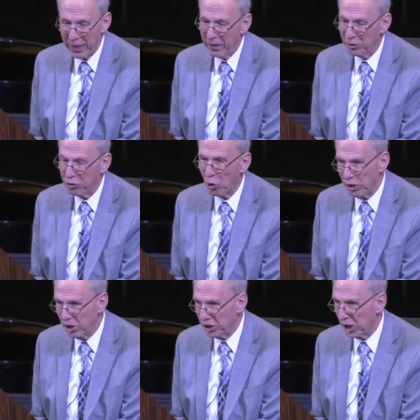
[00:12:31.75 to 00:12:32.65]
The
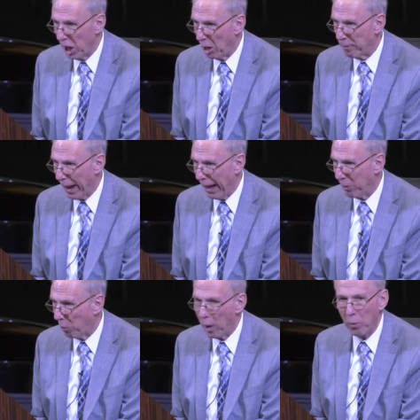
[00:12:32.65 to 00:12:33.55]
story is a young man,
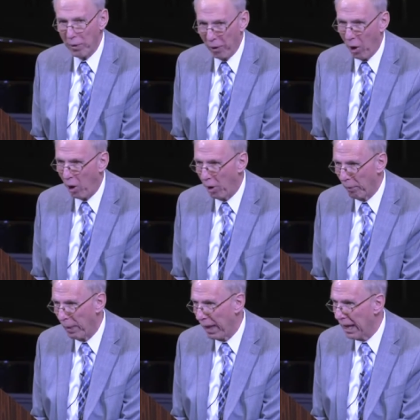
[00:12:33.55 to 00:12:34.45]

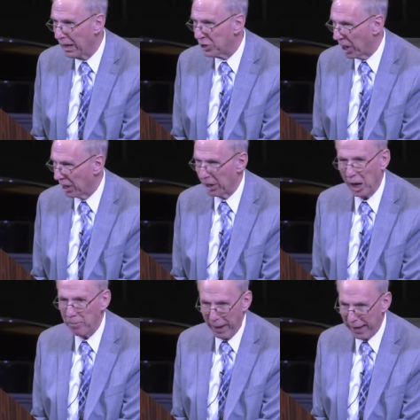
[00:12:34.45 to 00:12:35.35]
wherewithal shall a
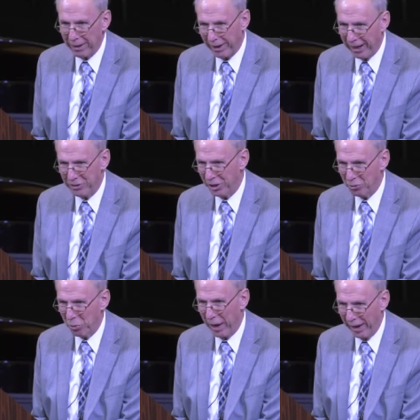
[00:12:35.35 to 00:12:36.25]
young man cleanse
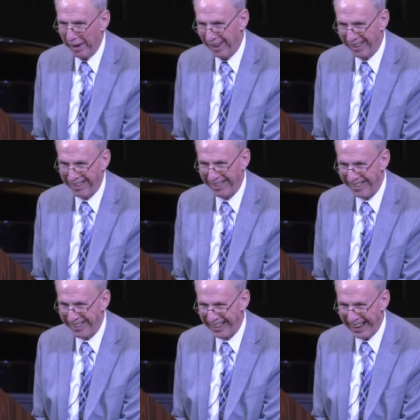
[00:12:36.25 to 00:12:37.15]
his way?
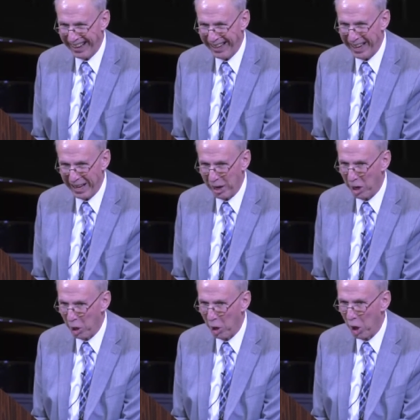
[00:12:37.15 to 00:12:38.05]
Okay, he had a
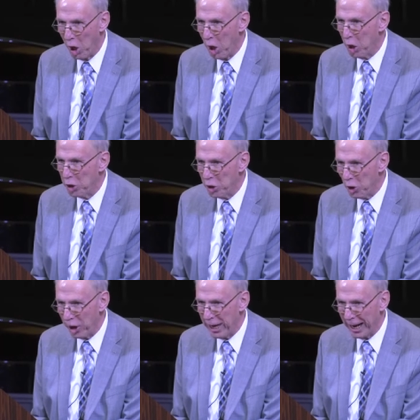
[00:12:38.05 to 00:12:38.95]

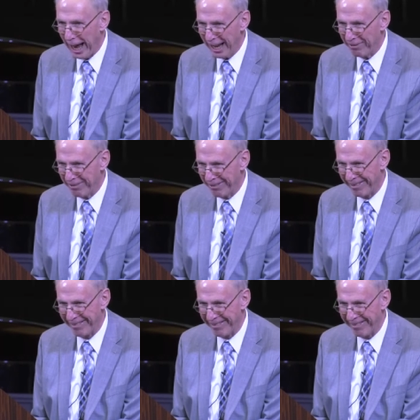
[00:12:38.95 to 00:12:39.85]
dirty life.
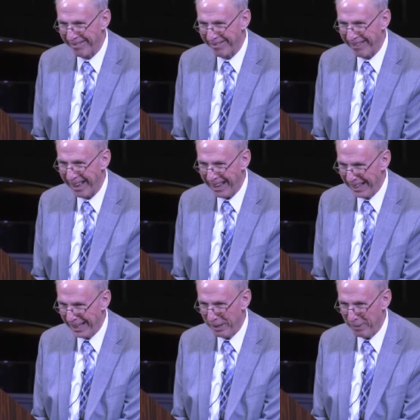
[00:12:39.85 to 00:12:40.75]
I
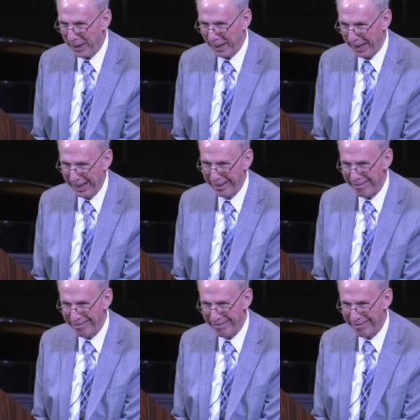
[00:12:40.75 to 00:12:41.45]
need to be clean.